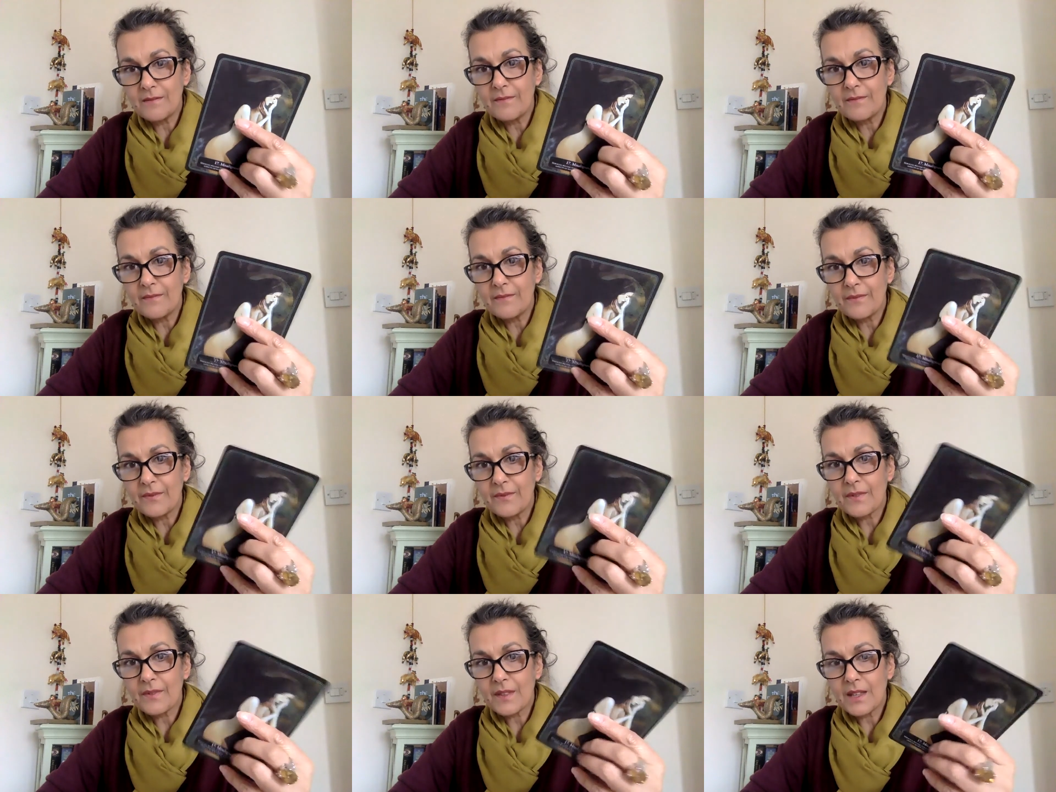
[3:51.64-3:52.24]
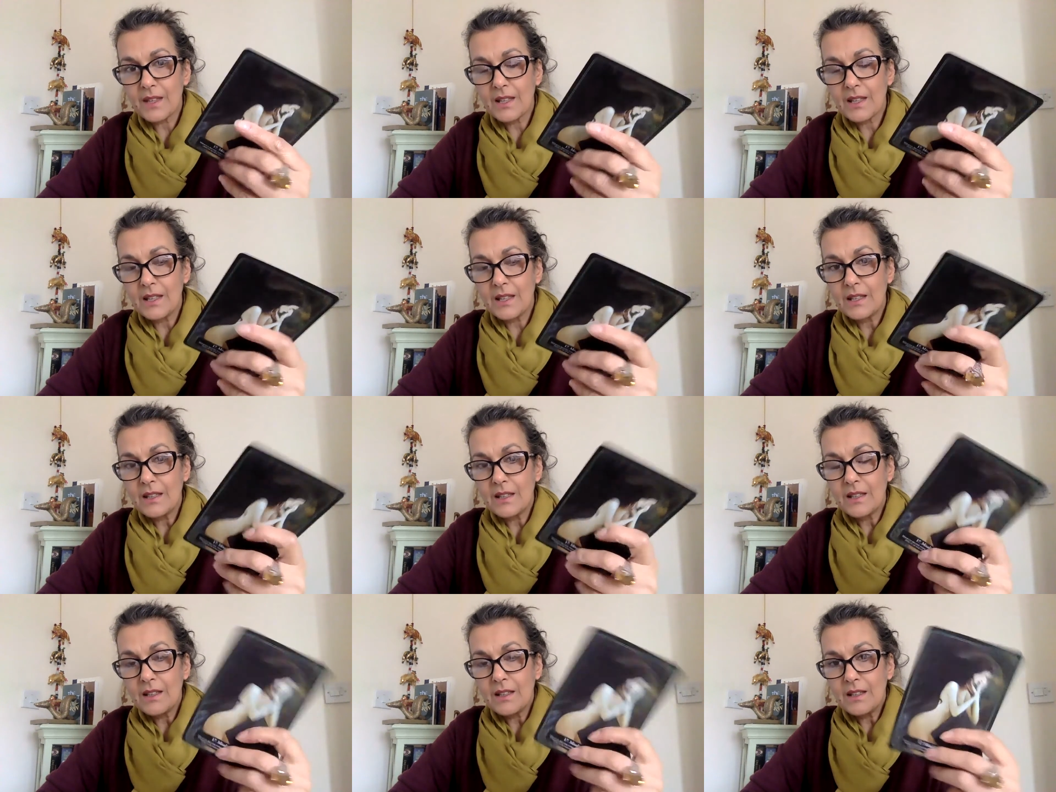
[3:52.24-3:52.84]

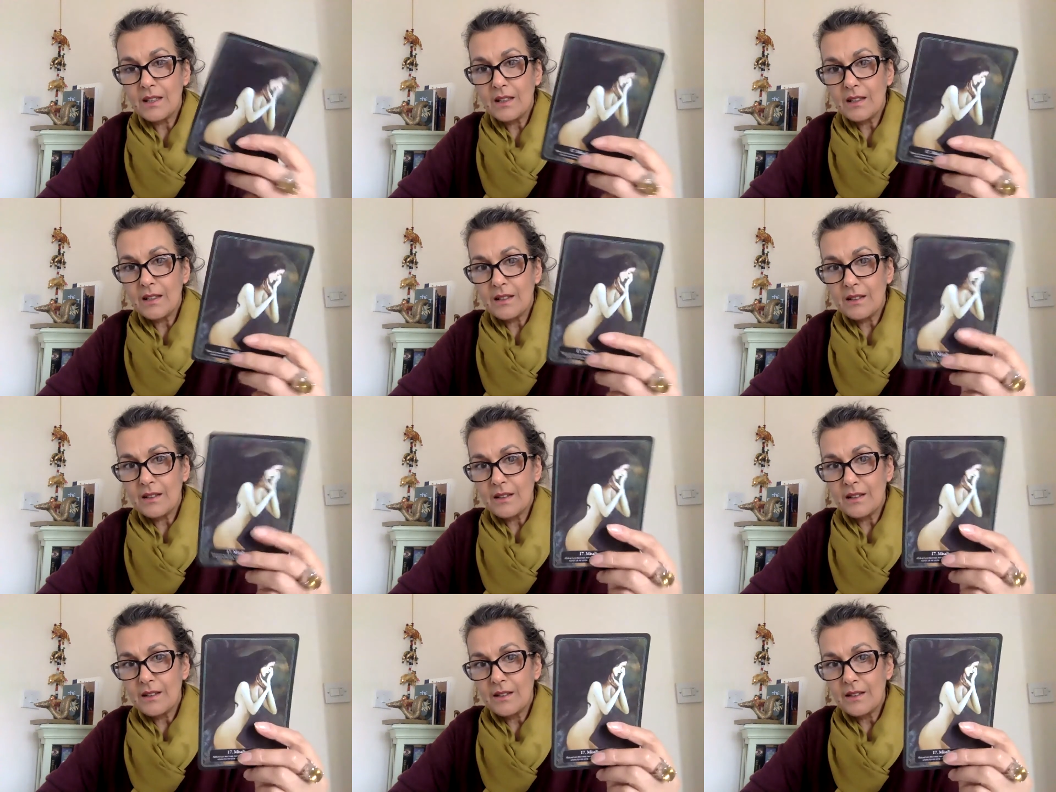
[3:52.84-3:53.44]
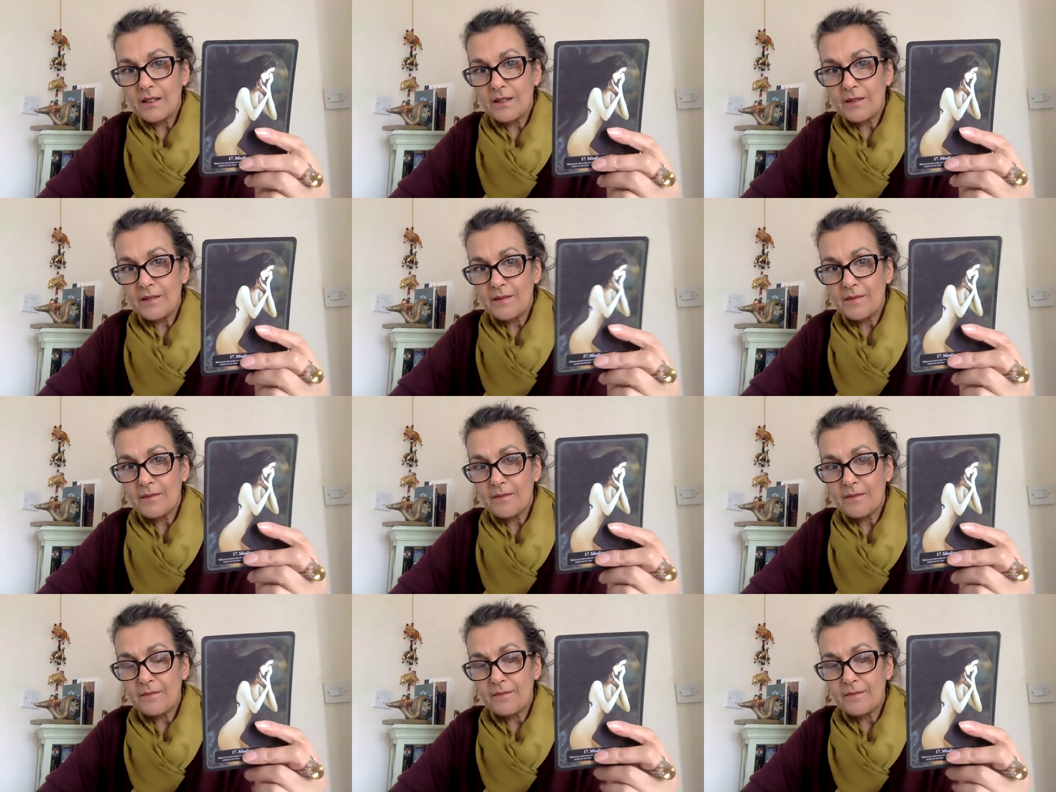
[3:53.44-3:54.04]

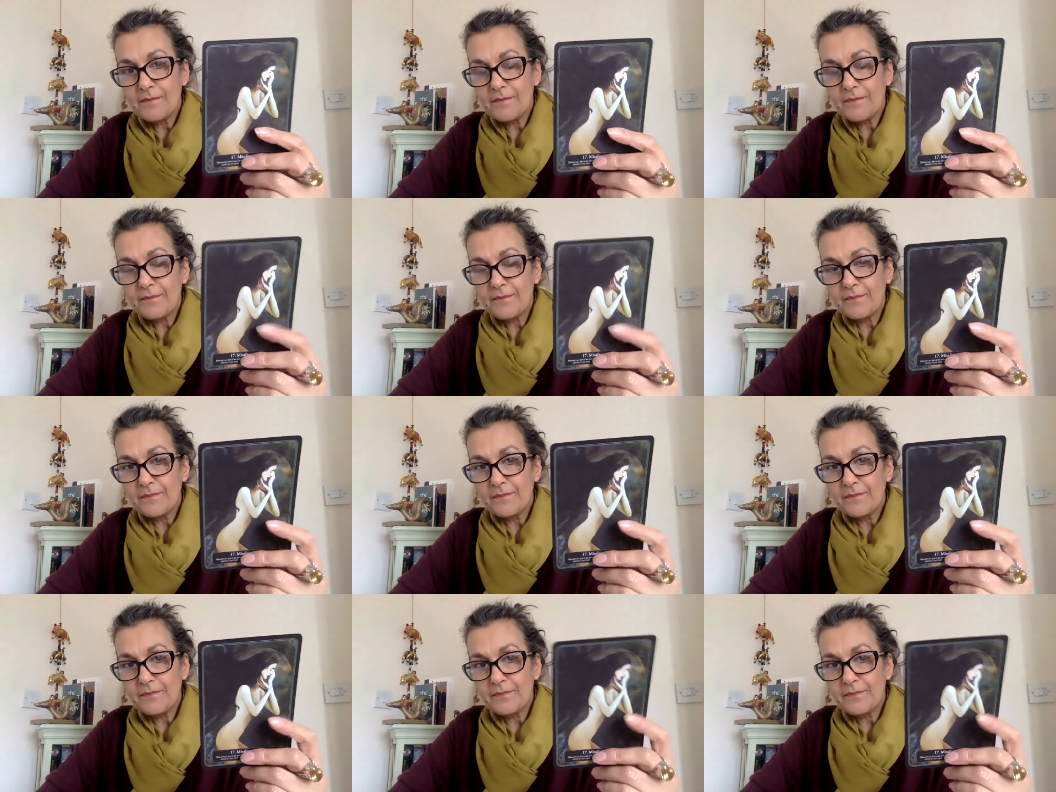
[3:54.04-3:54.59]
Nobody speaks.